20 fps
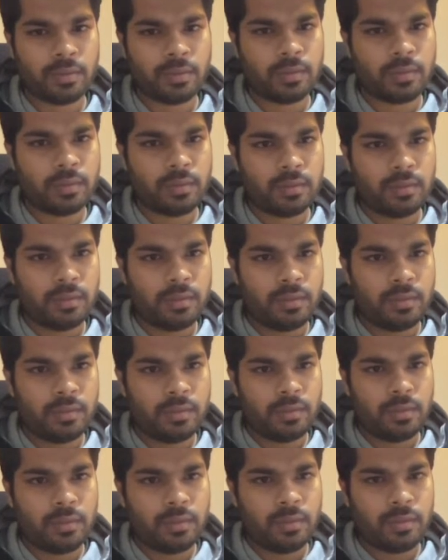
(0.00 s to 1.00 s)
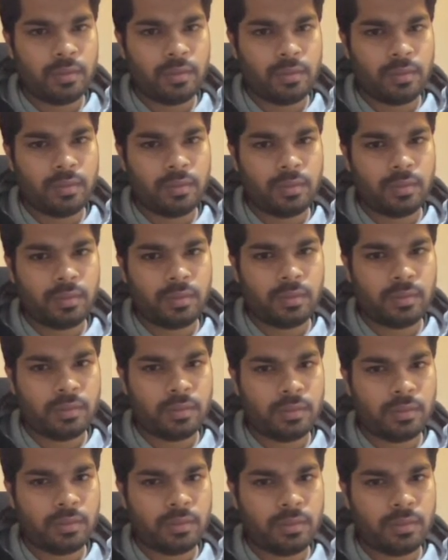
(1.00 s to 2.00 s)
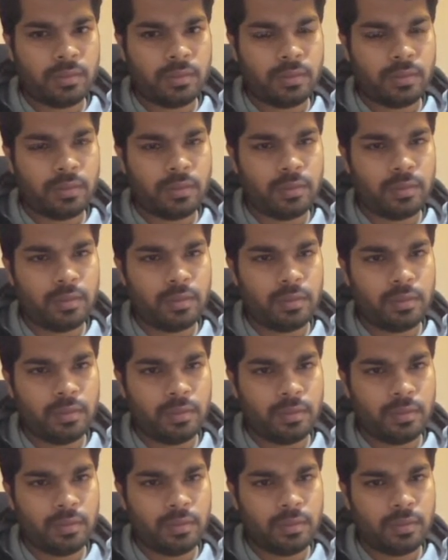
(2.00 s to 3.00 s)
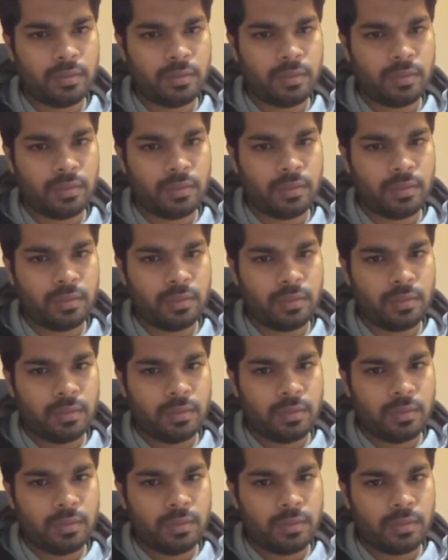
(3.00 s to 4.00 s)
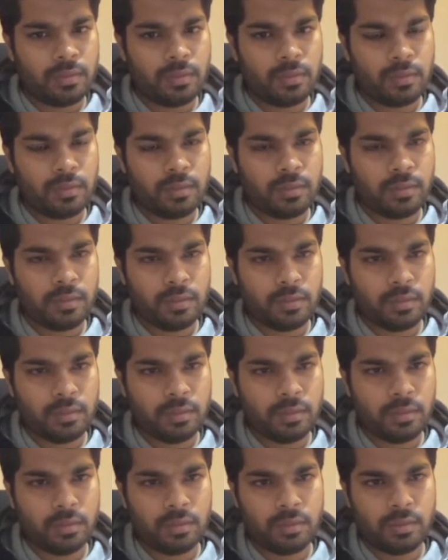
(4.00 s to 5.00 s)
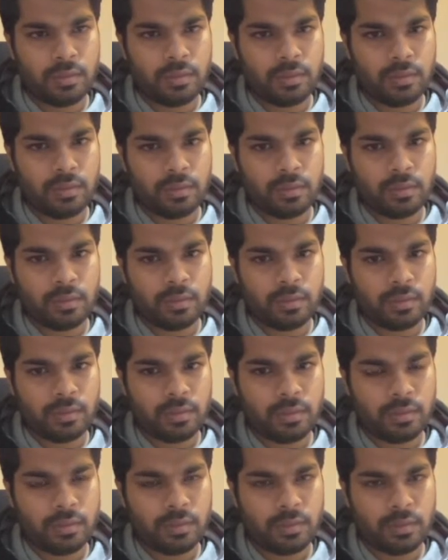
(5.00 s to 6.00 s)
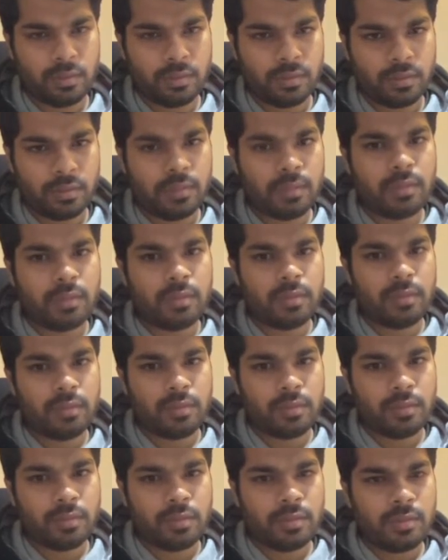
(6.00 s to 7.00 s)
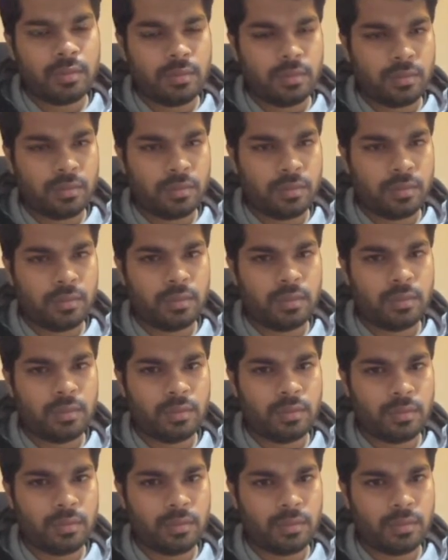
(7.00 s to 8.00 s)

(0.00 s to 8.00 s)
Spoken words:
This person isn't speaking.